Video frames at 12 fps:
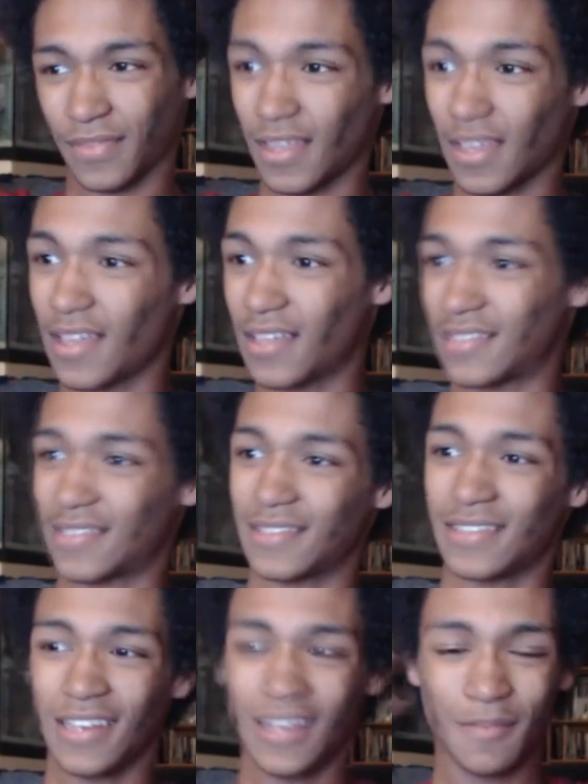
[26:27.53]
because
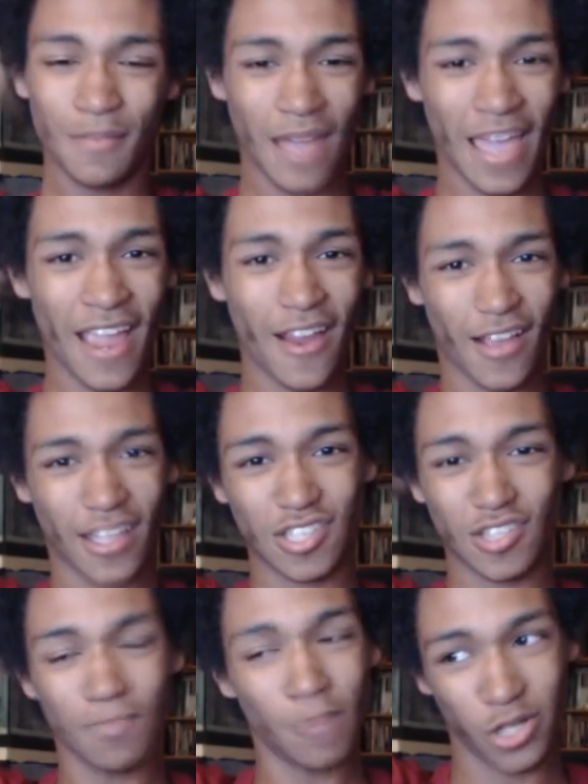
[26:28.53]
my hair gets
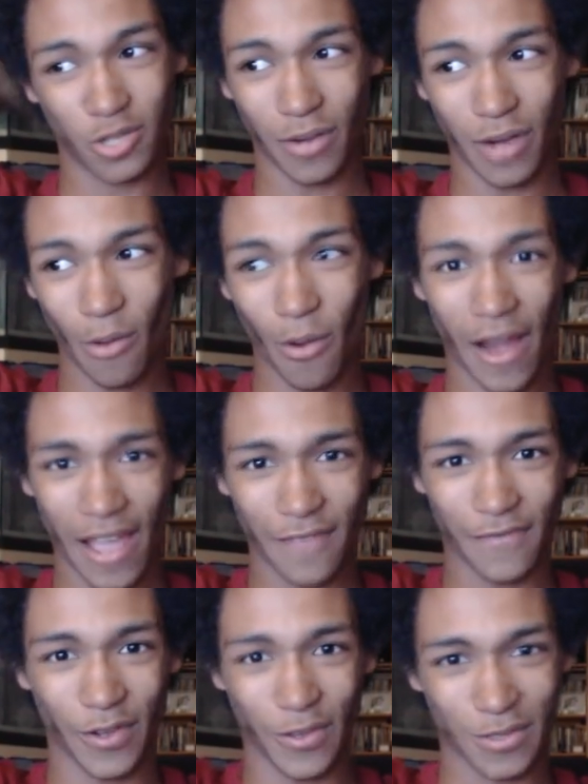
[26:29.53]
smushed when I wear
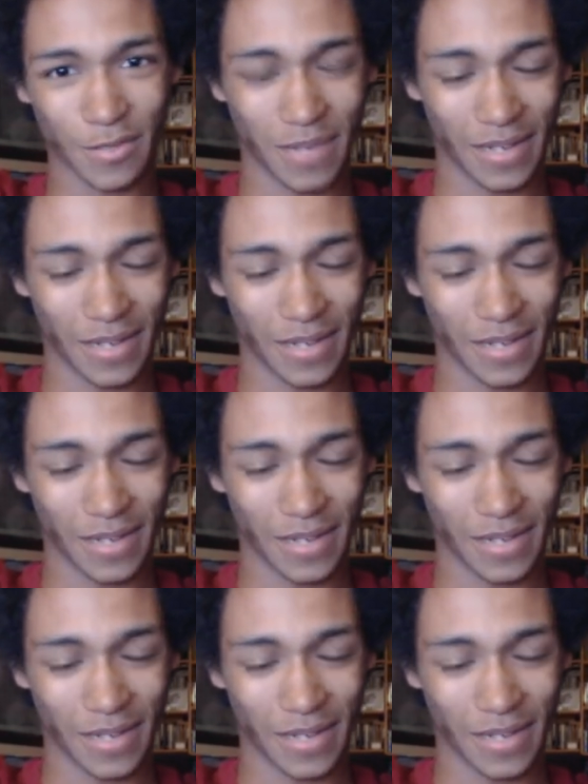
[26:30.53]
headphones, but